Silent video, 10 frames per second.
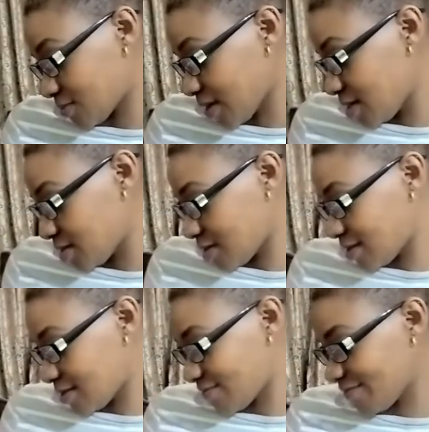what?
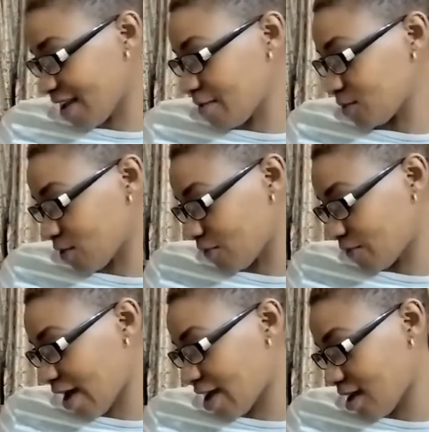Flames of
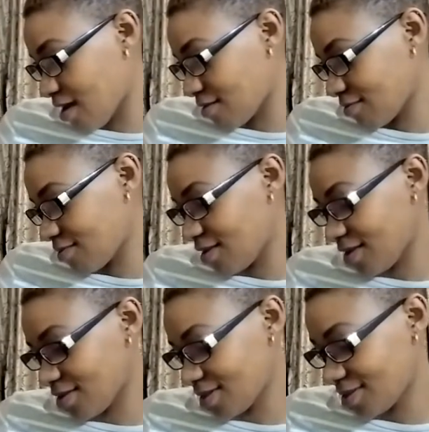fire.
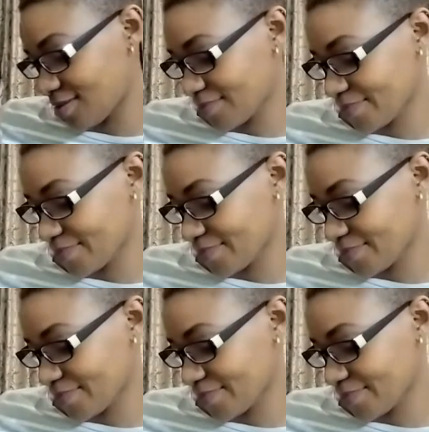Yes.